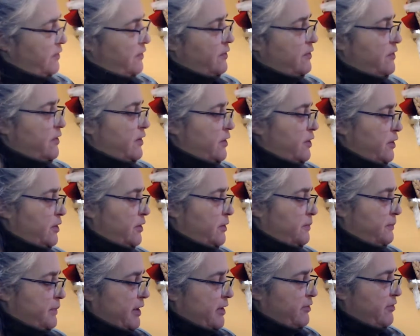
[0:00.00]
for
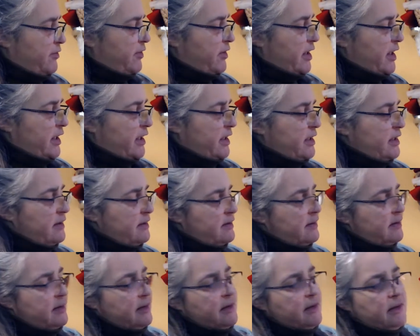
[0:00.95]
my friend.
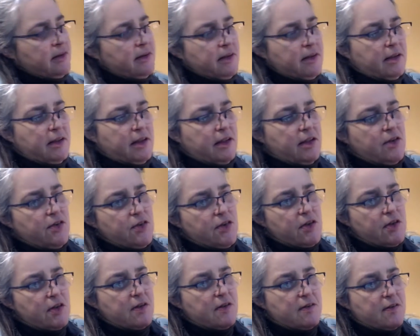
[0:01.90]
As you
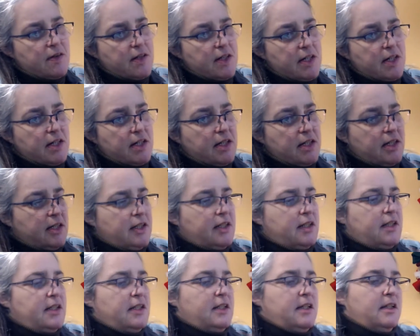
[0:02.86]
can see,
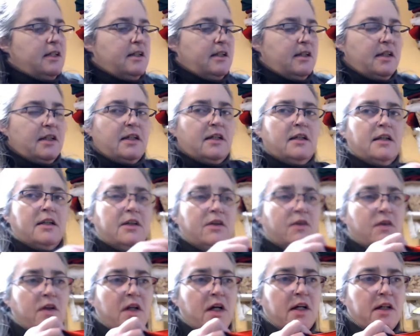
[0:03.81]
it
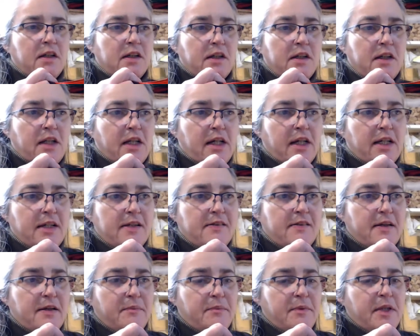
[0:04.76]
no longer
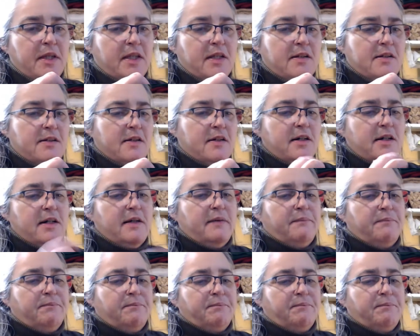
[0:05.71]
lines up at the top.